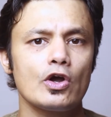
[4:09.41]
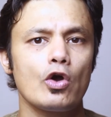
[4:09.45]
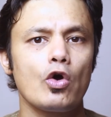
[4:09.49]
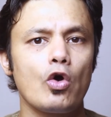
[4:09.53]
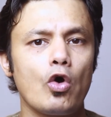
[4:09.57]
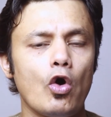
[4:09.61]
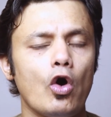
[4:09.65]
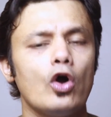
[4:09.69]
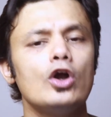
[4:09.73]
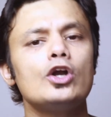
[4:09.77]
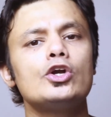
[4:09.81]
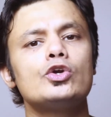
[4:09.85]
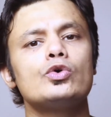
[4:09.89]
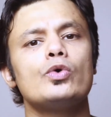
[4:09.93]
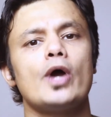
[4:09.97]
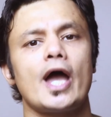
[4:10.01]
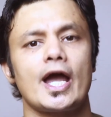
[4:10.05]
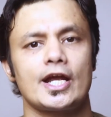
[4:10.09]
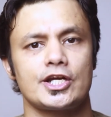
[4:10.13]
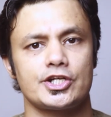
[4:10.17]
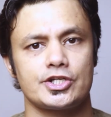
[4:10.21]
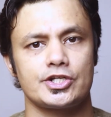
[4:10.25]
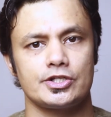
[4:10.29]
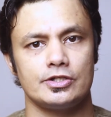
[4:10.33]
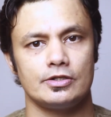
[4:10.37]
call to
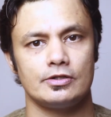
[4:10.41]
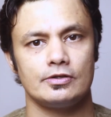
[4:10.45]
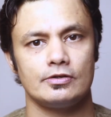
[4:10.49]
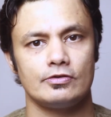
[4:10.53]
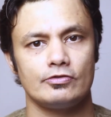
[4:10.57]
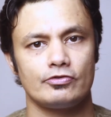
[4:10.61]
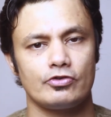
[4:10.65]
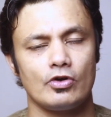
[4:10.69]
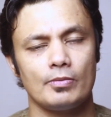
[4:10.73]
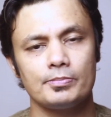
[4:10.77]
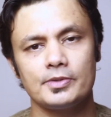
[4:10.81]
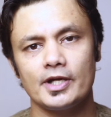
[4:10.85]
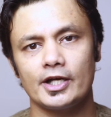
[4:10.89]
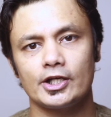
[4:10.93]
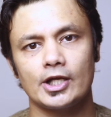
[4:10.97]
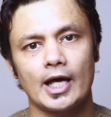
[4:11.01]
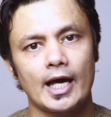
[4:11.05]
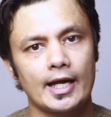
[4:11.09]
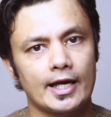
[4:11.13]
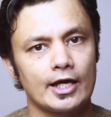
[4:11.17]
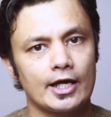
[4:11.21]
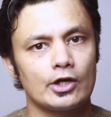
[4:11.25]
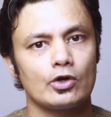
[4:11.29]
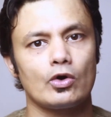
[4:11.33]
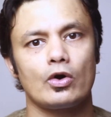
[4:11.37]
action from their
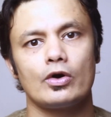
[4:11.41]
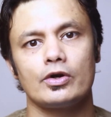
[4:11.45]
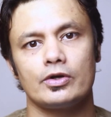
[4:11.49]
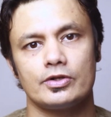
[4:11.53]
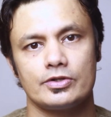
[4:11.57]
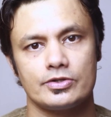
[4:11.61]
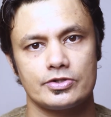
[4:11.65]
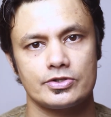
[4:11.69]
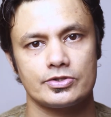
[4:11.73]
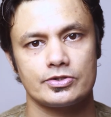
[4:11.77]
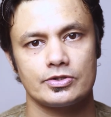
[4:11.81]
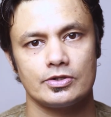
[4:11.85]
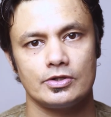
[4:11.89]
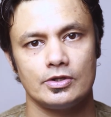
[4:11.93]
target audience.